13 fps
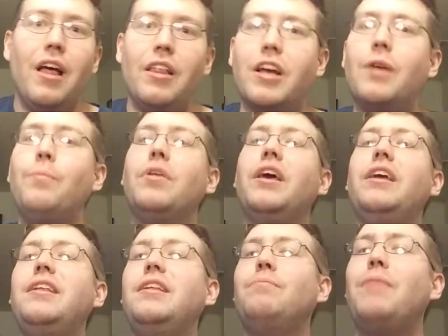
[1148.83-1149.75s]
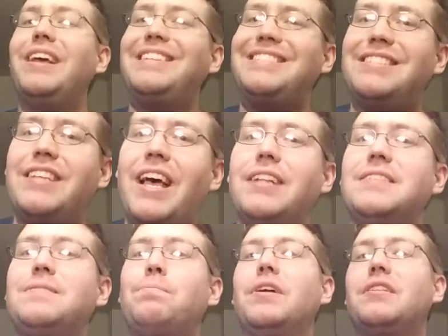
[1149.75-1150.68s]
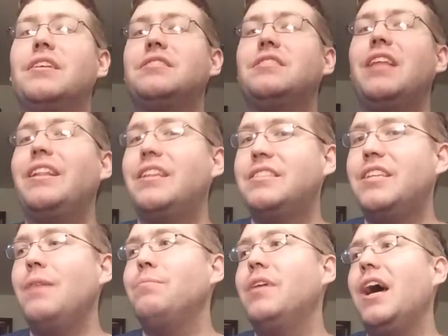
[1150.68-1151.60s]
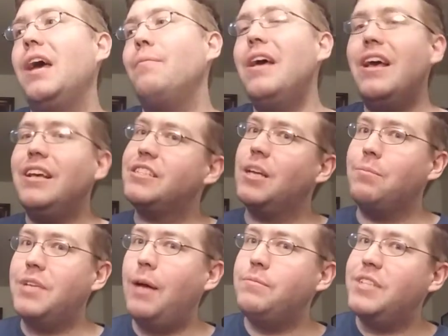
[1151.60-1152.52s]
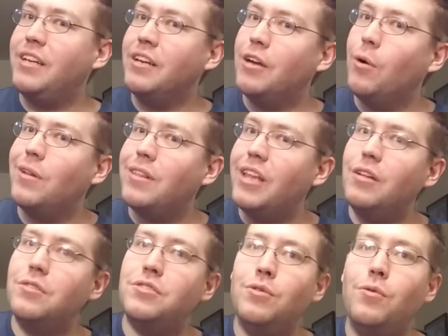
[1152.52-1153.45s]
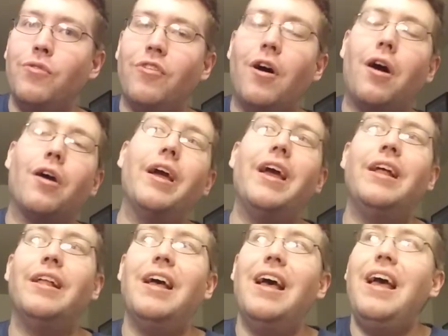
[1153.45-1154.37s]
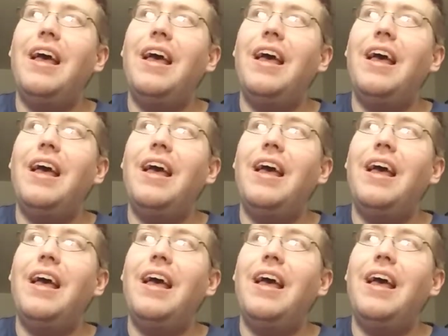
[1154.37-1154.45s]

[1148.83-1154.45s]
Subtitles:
The complaining makes sense, but at the same time, sometimes it can go a little too far, and